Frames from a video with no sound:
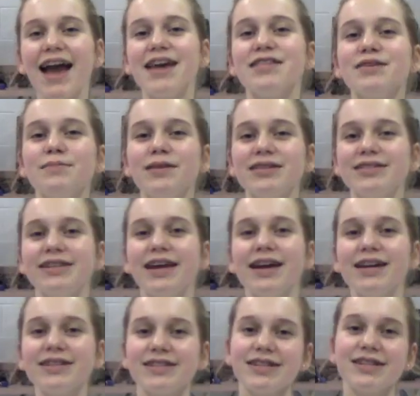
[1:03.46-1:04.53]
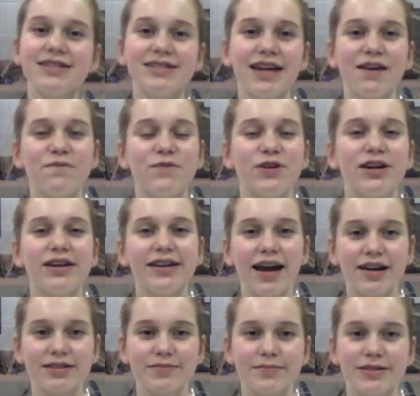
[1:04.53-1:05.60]
there, Mustangs! It's time for your
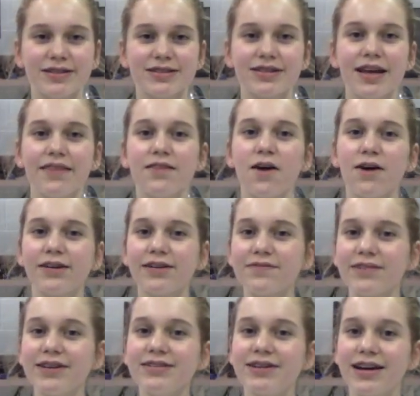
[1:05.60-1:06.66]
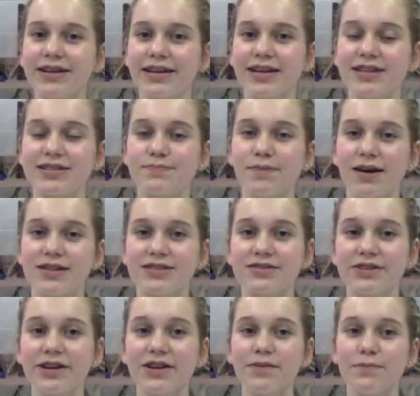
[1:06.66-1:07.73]
announcements. The Arc of Kentucky is
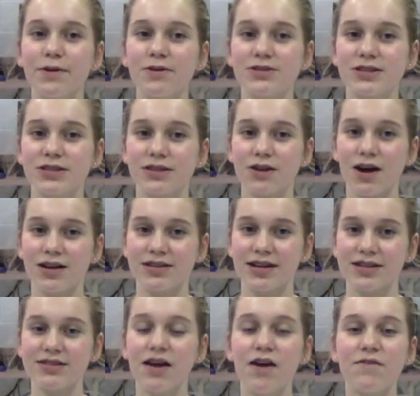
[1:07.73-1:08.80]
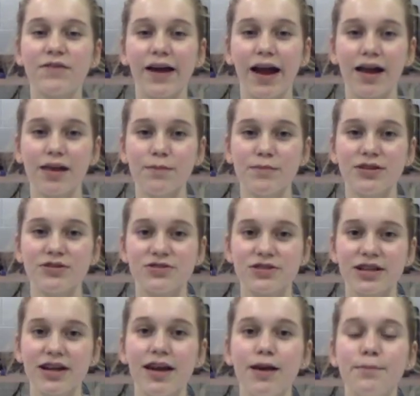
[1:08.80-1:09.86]
sponsoring a poster contest for
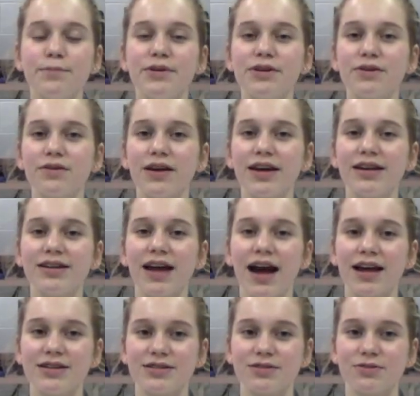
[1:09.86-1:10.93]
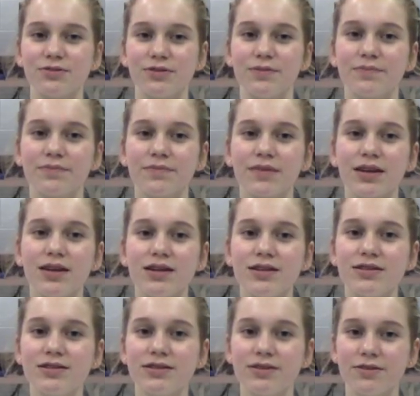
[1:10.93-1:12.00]
elementary, middle, and high school.
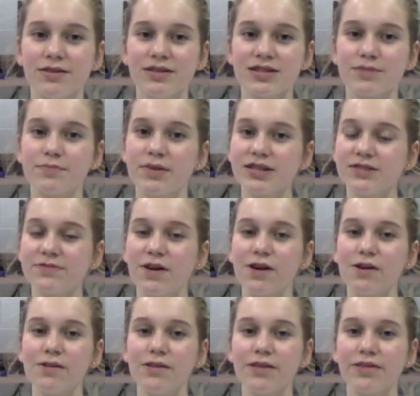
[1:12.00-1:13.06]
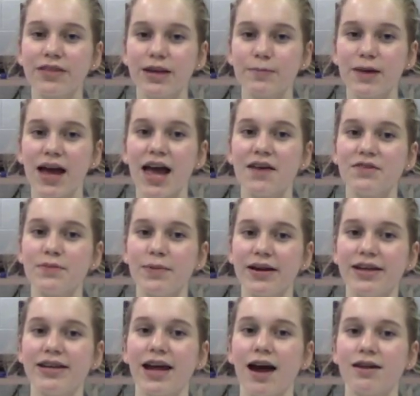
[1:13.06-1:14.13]
Students must follow the theme
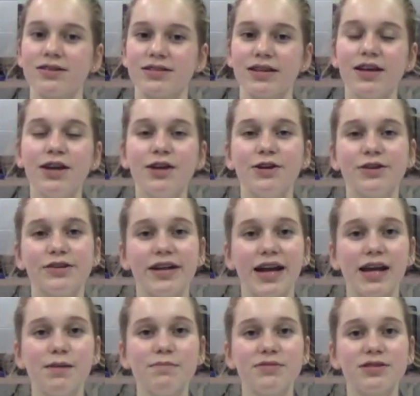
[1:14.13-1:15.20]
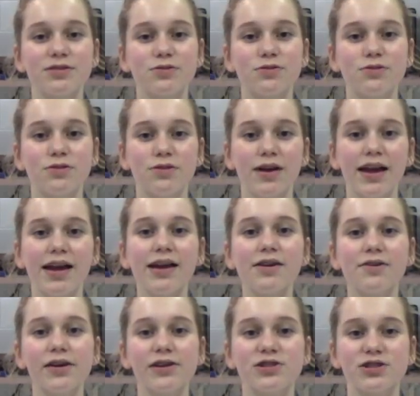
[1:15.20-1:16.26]
Everybody Counts. Your name, school,
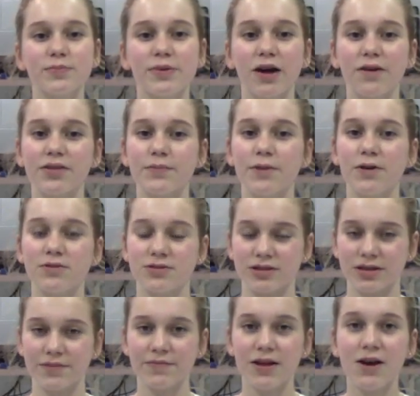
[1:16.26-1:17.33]
and grade should be on the poster.